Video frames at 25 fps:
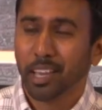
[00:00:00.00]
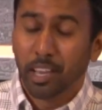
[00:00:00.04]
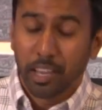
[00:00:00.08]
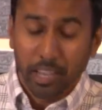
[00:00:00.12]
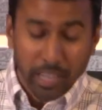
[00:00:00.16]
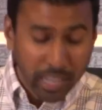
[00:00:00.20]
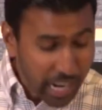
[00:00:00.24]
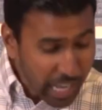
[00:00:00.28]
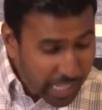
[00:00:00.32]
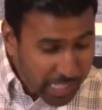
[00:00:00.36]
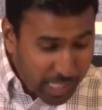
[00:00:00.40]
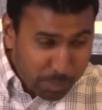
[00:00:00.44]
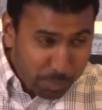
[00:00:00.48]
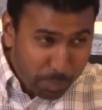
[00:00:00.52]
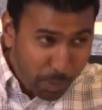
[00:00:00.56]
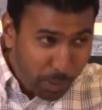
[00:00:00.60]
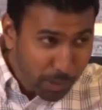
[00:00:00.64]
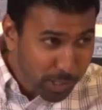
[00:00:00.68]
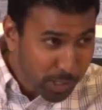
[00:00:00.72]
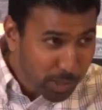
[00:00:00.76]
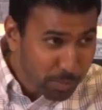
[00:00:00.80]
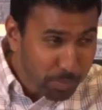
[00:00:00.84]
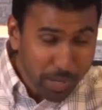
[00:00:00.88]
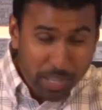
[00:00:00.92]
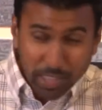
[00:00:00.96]
You're not
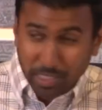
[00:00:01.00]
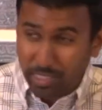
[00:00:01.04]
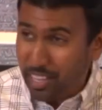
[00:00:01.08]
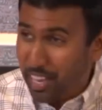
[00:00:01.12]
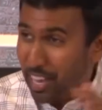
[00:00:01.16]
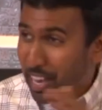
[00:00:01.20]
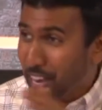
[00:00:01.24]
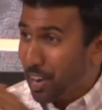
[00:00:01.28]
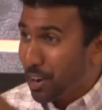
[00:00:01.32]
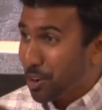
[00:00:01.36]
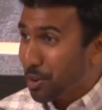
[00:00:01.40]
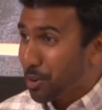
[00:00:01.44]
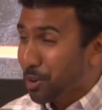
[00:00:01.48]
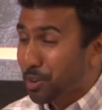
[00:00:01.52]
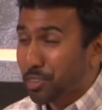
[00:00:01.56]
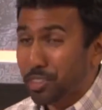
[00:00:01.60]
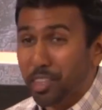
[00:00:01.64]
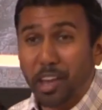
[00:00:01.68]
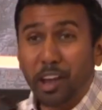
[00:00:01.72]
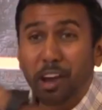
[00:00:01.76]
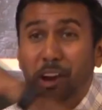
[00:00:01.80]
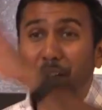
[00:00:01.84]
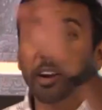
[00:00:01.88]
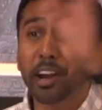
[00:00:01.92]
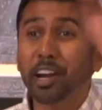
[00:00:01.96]
supposed to be there or
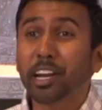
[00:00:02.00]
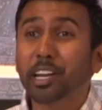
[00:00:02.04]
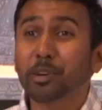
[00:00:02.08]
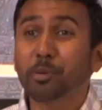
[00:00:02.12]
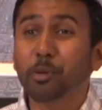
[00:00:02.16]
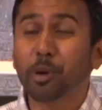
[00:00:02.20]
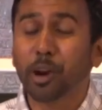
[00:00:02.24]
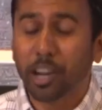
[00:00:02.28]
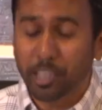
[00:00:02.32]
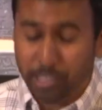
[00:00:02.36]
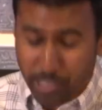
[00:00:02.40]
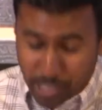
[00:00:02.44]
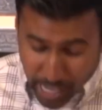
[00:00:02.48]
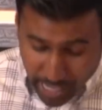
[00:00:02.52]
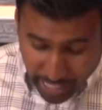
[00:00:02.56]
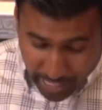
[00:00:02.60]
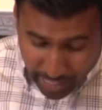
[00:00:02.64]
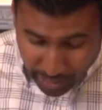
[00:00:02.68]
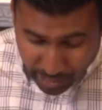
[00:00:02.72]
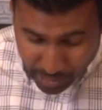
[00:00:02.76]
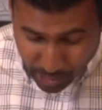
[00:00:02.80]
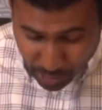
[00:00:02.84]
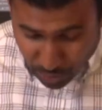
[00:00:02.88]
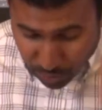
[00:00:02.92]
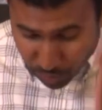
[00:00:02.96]
anywhere else.
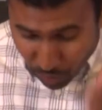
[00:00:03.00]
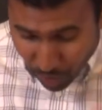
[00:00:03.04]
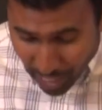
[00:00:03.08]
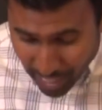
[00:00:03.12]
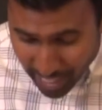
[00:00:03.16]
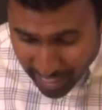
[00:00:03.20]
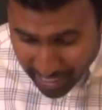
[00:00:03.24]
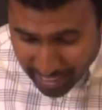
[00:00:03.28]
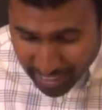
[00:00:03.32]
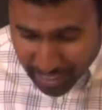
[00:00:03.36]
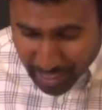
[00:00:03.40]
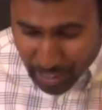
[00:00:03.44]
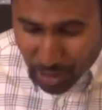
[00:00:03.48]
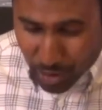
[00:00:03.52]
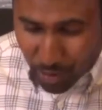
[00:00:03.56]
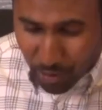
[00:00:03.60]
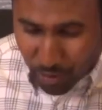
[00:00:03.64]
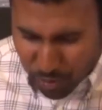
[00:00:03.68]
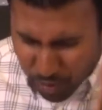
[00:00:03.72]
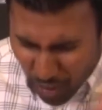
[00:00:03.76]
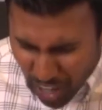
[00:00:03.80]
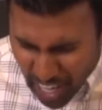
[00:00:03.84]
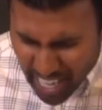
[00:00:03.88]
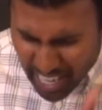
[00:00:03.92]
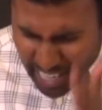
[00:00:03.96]
It is right here,
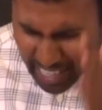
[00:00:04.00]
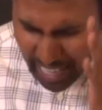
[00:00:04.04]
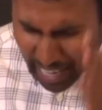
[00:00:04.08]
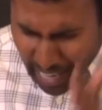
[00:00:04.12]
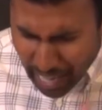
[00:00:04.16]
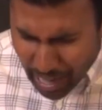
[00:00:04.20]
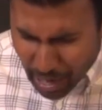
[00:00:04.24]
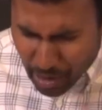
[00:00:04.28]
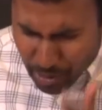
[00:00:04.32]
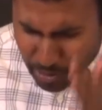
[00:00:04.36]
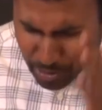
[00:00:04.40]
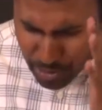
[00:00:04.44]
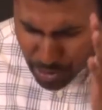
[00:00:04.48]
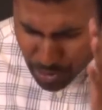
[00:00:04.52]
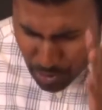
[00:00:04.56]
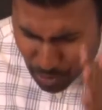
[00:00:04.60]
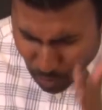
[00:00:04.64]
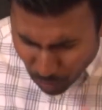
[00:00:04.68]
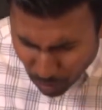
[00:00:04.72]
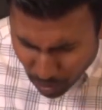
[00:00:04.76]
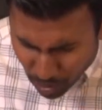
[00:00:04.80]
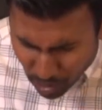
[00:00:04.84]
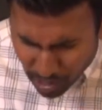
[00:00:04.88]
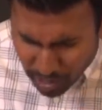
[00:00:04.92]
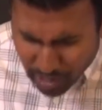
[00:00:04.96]
right how
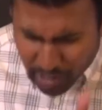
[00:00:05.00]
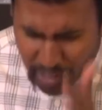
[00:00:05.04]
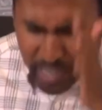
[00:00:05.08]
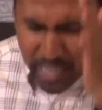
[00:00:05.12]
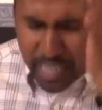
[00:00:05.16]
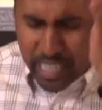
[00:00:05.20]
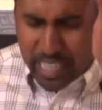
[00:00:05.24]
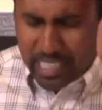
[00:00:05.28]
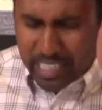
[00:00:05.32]
you are.